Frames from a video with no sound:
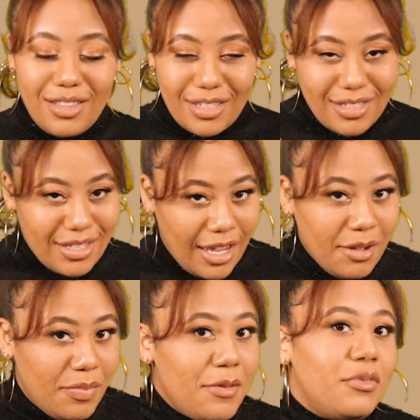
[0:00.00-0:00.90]
the
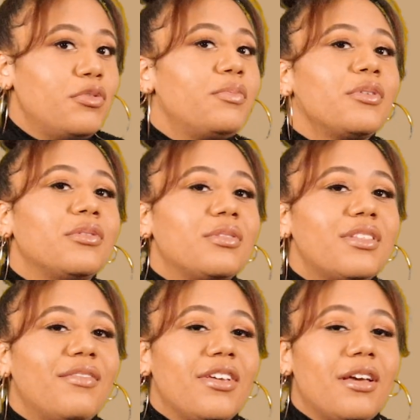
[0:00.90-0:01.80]
same people who
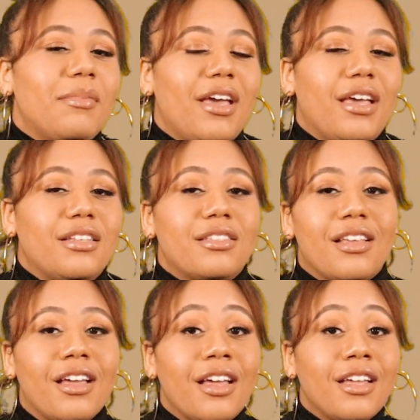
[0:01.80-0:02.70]
produced the VMAs,
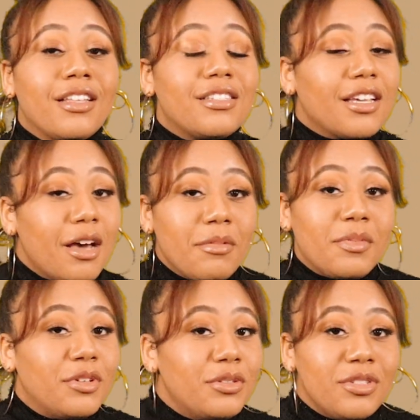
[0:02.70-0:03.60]
to come
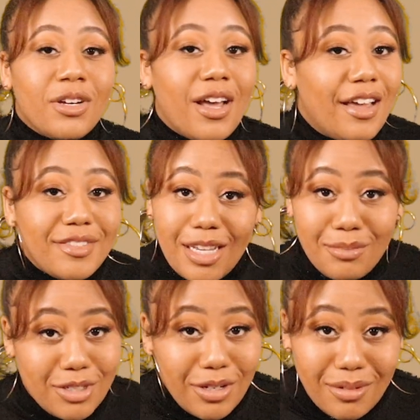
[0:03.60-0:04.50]
and produce your
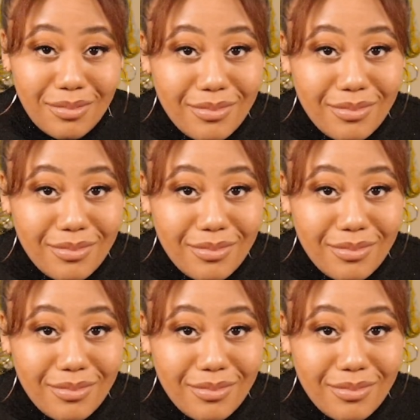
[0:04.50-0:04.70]
halftime show.